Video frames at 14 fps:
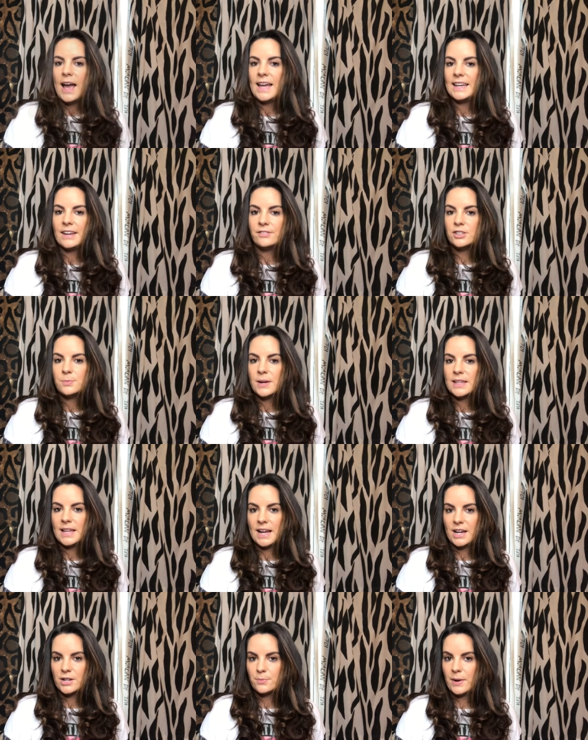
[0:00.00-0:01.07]
I never spray the
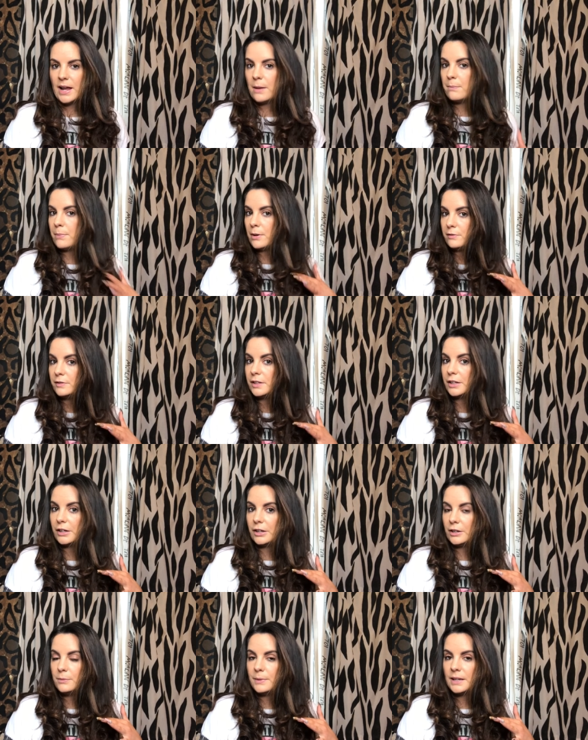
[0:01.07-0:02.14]
hairspray above the
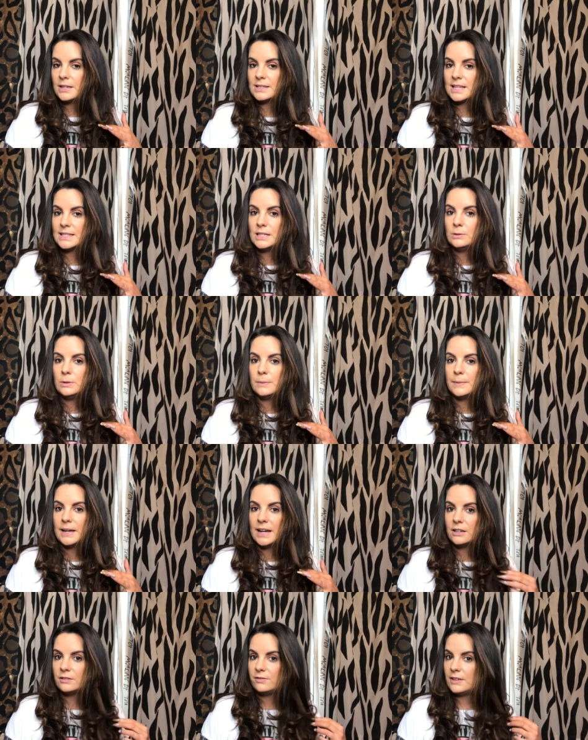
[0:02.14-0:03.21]
curl because I still want my
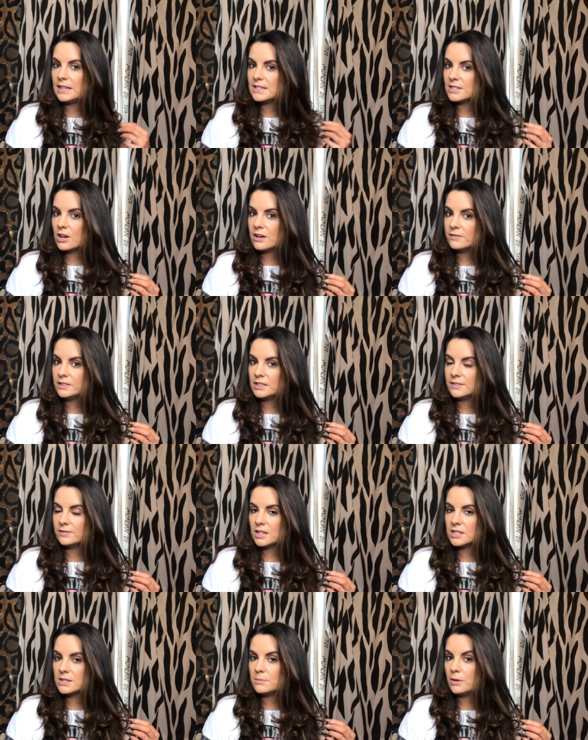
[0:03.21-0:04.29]
hair to feel soft and have
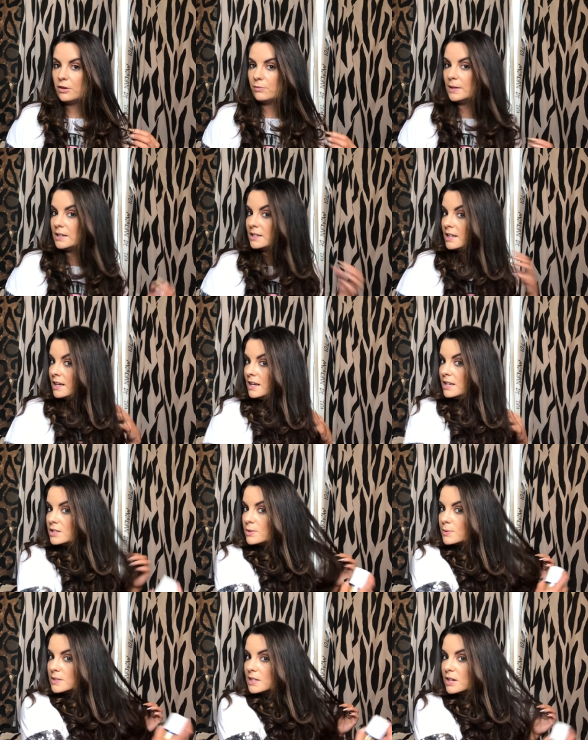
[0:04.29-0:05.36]
lots of movement.
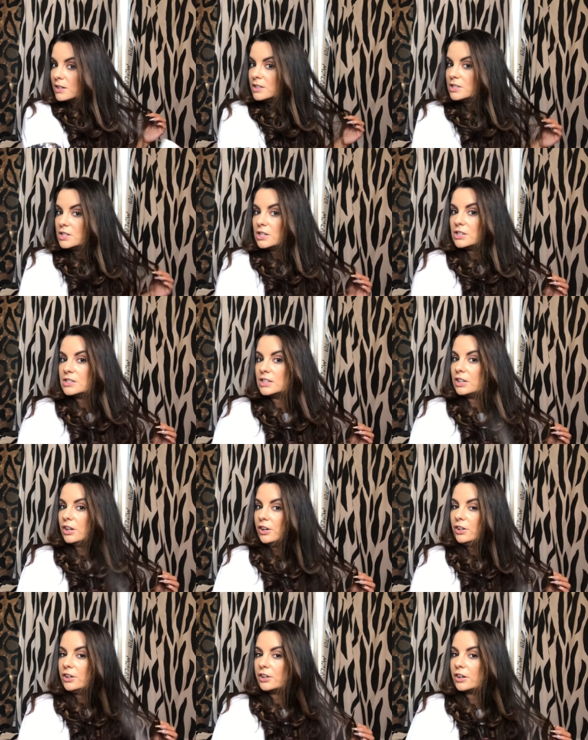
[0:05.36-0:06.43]
So as long as you
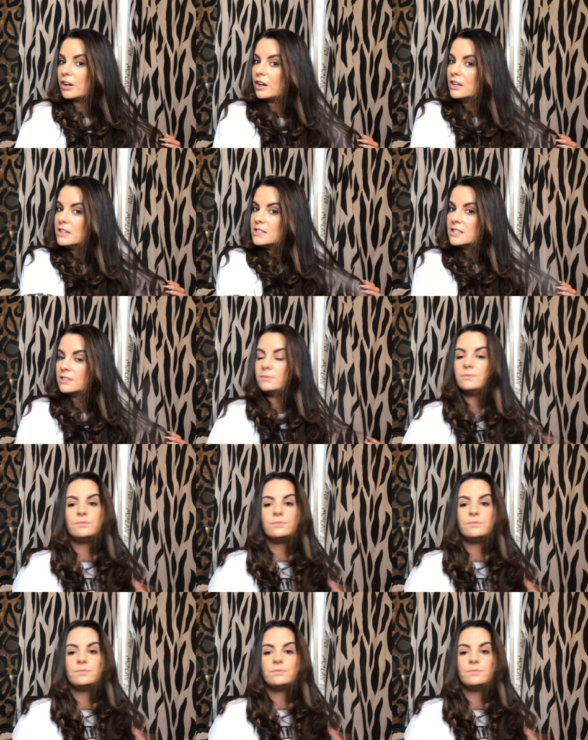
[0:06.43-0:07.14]
secure your curls